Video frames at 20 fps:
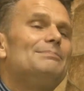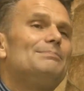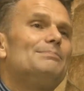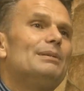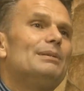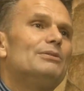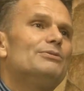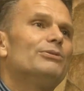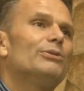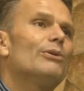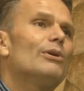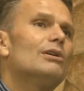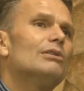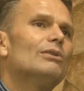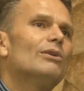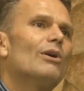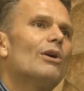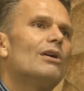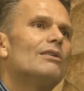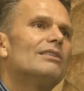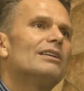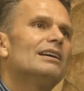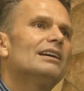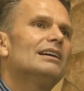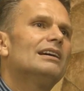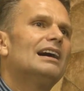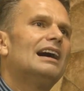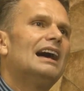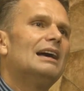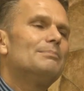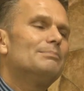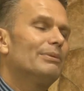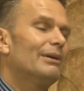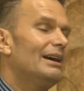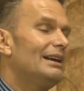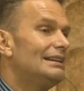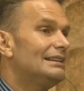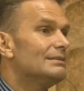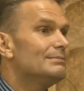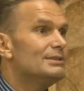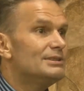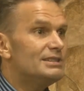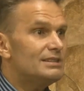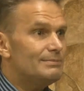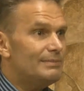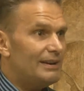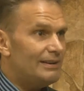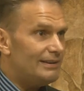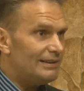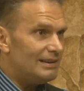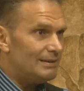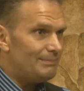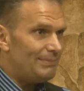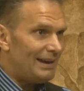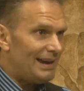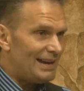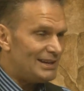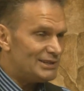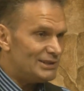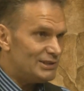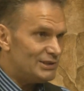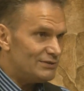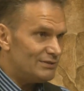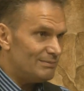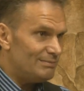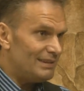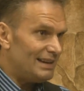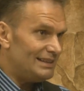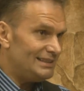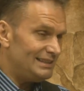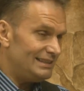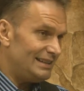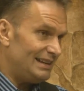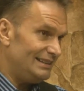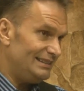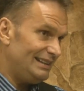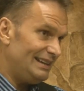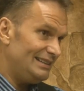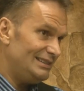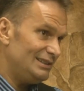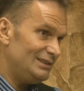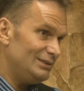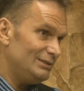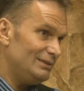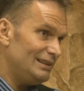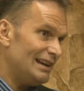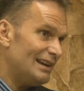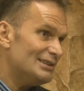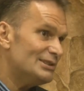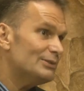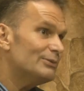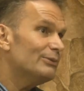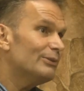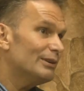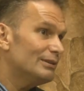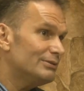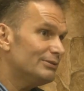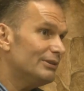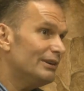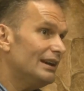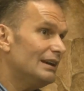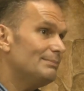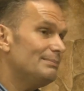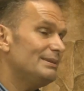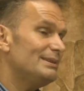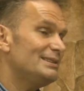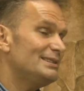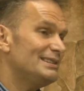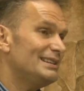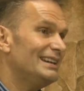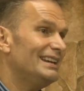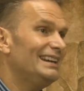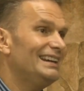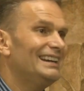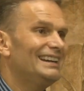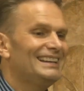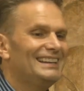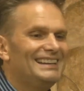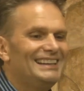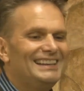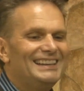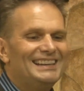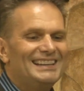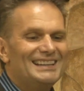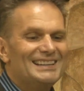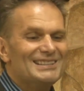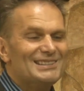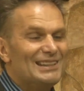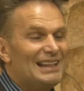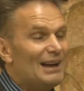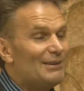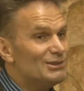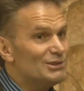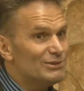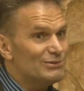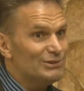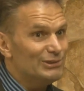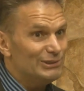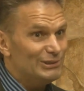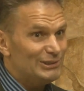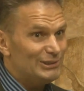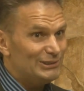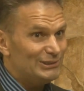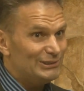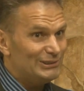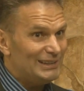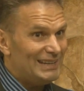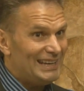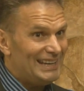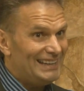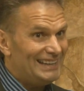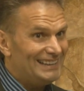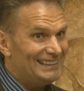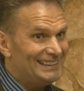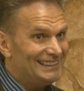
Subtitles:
Before Laura, I played at the Miss America pageants from 1998 to 2001 for ABC. So that was a really cool gig.